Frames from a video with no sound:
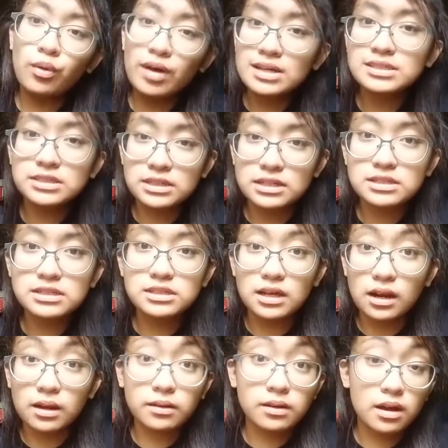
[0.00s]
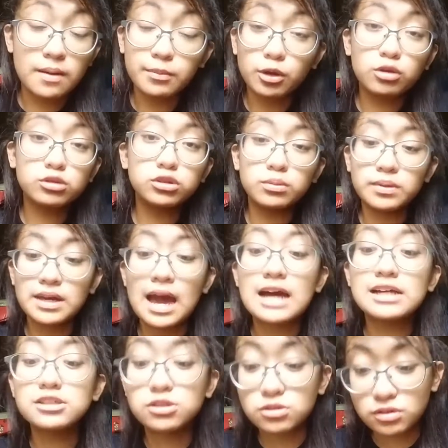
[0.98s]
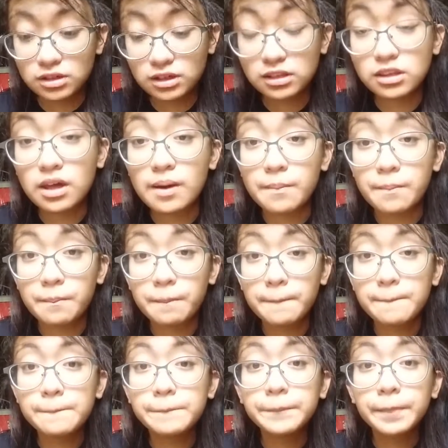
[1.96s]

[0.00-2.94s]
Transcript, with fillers: questions and I'm going to be answering them.